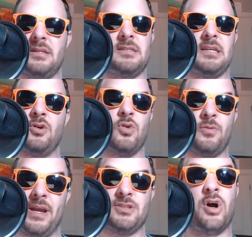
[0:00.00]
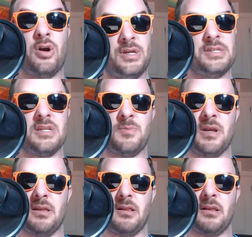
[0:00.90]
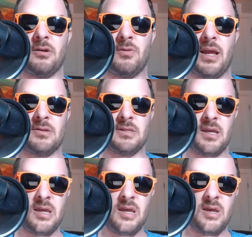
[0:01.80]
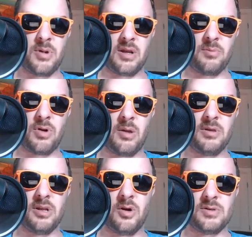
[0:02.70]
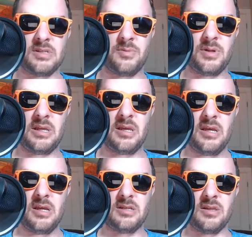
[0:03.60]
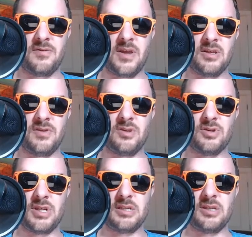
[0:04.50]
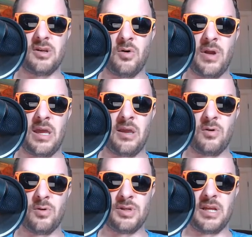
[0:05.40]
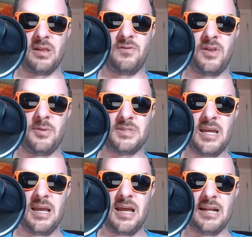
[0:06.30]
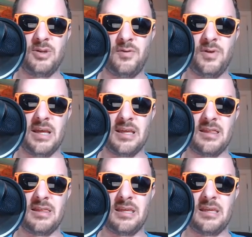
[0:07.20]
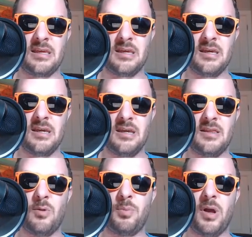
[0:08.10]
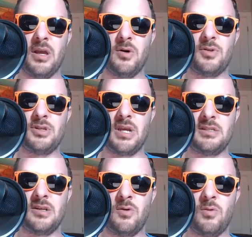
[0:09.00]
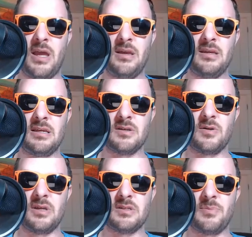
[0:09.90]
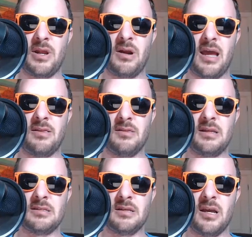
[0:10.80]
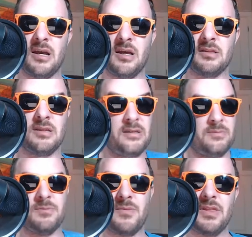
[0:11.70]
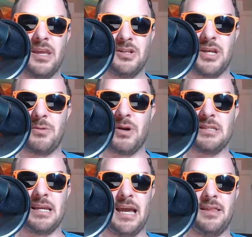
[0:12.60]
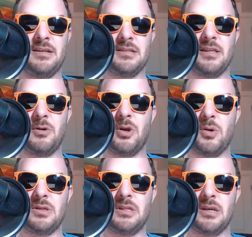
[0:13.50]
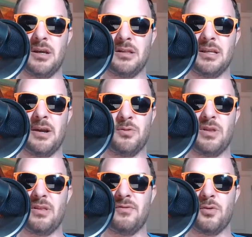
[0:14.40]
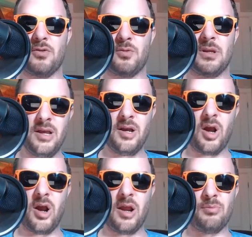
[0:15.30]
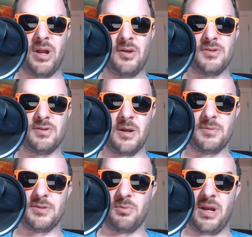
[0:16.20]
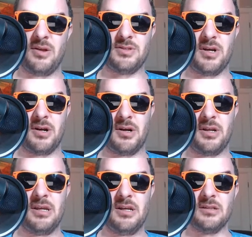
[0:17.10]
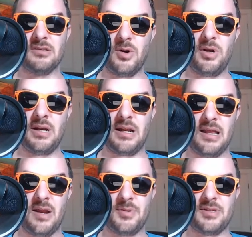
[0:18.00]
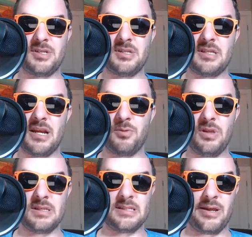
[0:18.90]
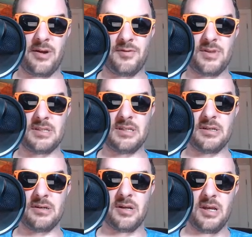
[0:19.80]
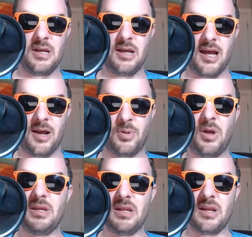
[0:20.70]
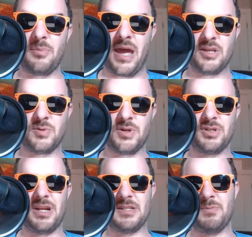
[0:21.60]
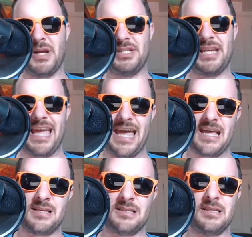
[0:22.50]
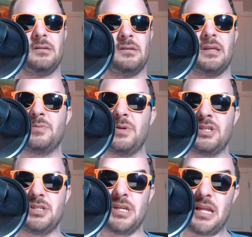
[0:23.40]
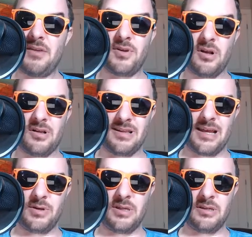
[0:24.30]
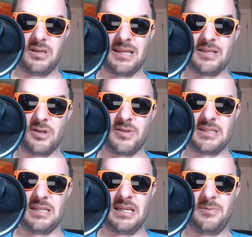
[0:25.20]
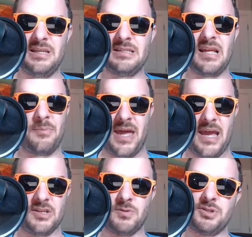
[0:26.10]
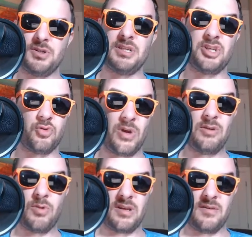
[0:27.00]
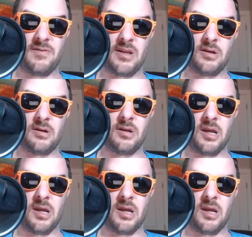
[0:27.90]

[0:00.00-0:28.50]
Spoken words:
Not to say cornerbacks are easy to pick in the later rounds, but probably going to go with somebody to the effect of either Jason Owe or Jalen Phillips. I do feel like they would probably go with Jason Owe. He's a better athlete. The Jaguars like athletes, and they would go with the guy that ran that 4.3. All right, Browns are up. So Browns are loaded at a lot of positions. They are really sound out for this year. Probably going to get a pass rusher as much as Jadeveon Clowney is on the team. He's not a pass rusher. He's a great run defender.